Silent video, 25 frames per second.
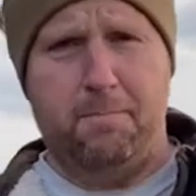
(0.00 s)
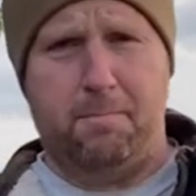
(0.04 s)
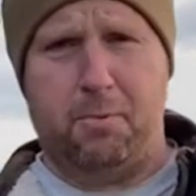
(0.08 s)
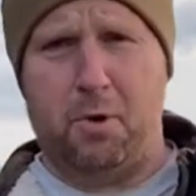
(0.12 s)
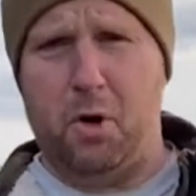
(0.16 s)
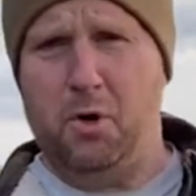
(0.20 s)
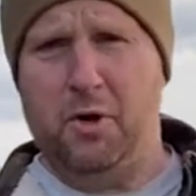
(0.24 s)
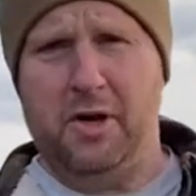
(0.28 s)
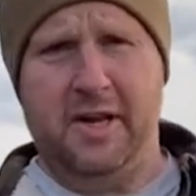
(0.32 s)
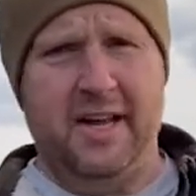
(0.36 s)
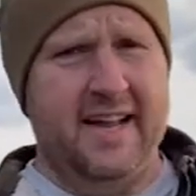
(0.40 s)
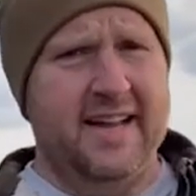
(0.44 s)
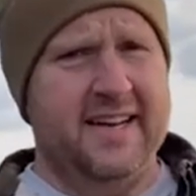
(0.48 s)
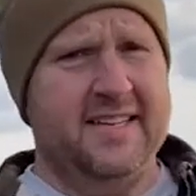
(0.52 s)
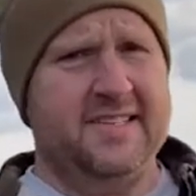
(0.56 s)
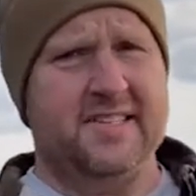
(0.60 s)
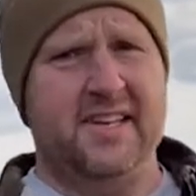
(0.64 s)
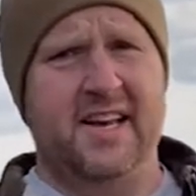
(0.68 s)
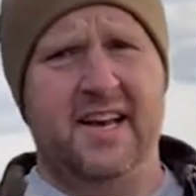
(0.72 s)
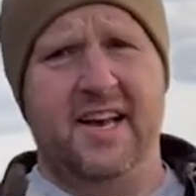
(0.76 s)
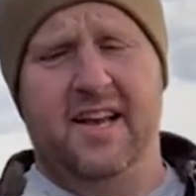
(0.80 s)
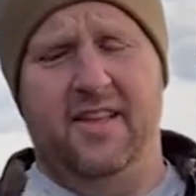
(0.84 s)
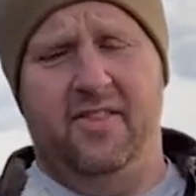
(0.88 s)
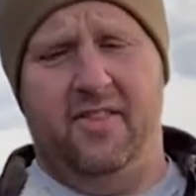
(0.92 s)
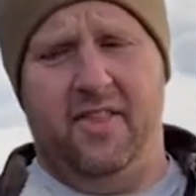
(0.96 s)

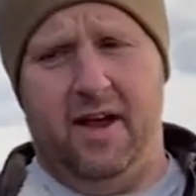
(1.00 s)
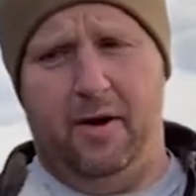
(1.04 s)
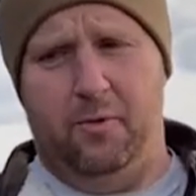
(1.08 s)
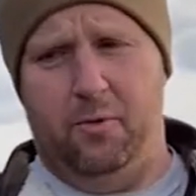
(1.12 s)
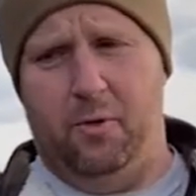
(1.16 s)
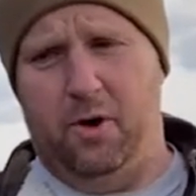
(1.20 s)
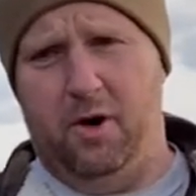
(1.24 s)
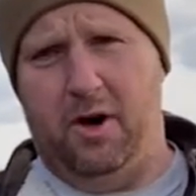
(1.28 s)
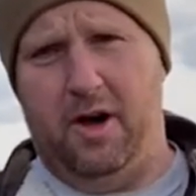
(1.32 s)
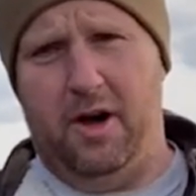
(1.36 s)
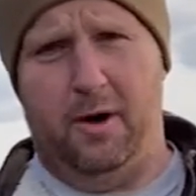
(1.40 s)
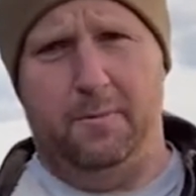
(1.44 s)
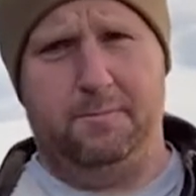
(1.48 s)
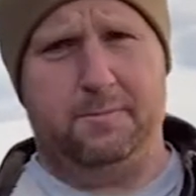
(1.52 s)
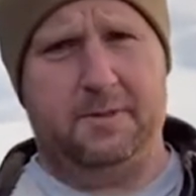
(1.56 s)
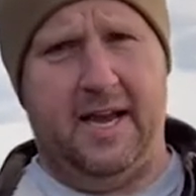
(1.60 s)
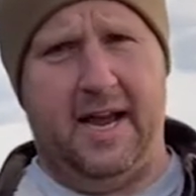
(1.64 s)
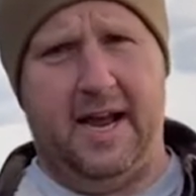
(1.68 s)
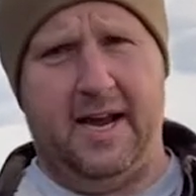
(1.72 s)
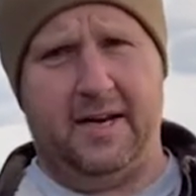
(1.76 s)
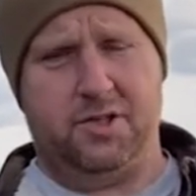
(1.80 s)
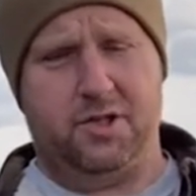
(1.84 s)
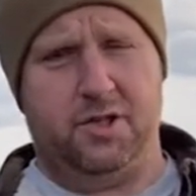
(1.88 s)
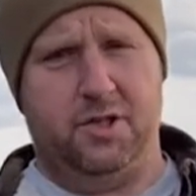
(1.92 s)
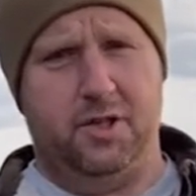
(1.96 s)
protease, that will help to
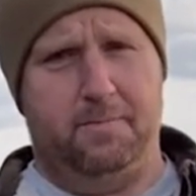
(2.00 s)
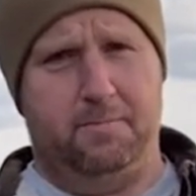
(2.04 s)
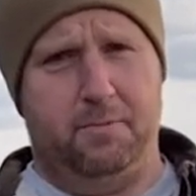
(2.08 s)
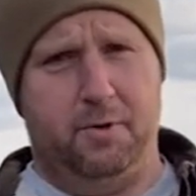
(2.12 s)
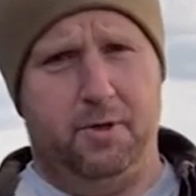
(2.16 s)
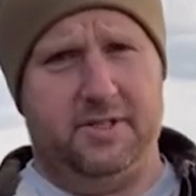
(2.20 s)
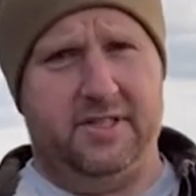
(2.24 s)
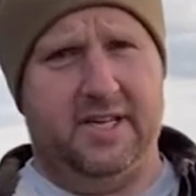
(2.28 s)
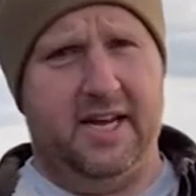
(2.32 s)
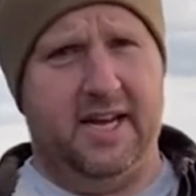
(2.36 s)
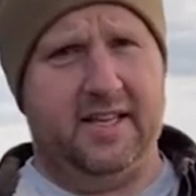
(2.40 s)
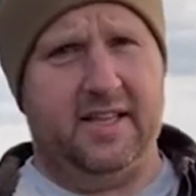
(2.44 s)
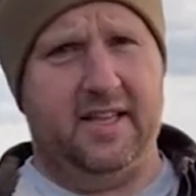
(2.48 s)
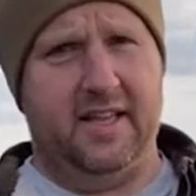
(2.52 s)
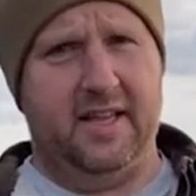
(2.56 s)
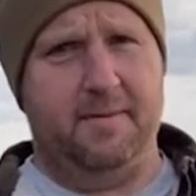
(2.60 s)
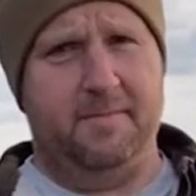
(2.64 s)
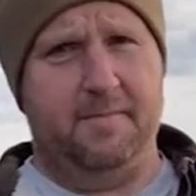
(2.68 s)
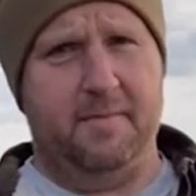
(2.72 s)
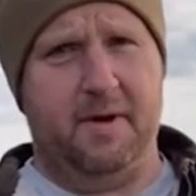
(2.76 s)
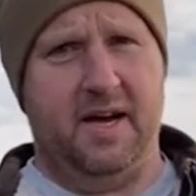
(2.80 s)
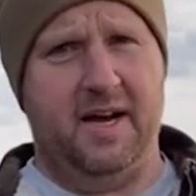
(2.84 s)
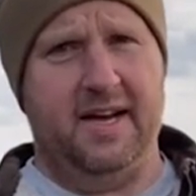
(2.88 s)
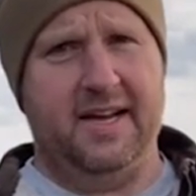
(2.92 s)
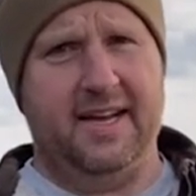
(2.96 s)
actually protect
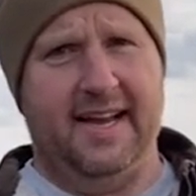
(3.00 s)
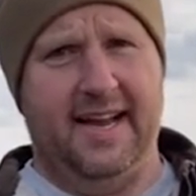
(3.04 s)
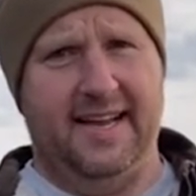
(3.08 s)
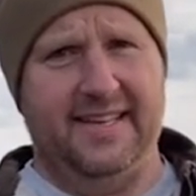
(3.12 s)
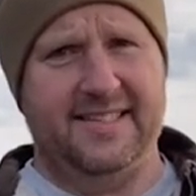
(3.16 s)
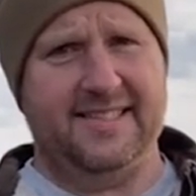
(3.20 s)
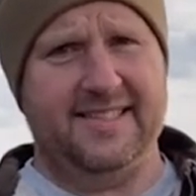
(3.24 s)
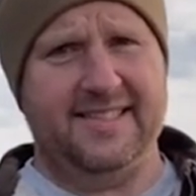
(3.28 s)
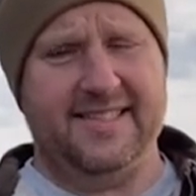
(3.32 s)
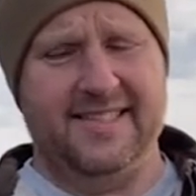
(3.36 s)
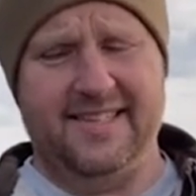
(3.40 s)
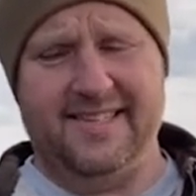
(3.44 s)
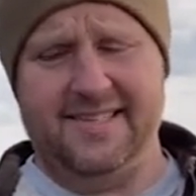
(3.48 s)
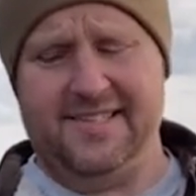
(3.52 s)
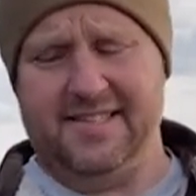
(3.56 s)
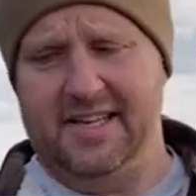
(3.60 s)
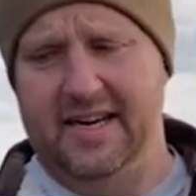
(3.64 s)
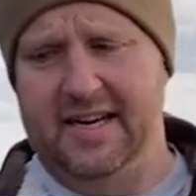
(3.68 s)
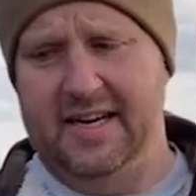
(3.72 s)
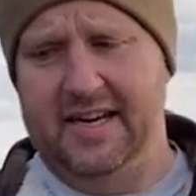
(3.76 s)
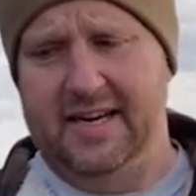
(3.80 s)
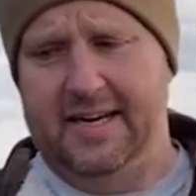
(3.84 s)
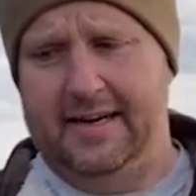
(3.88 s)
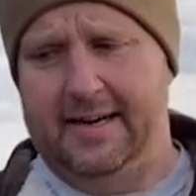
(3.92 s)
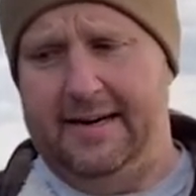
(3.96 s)
them against this.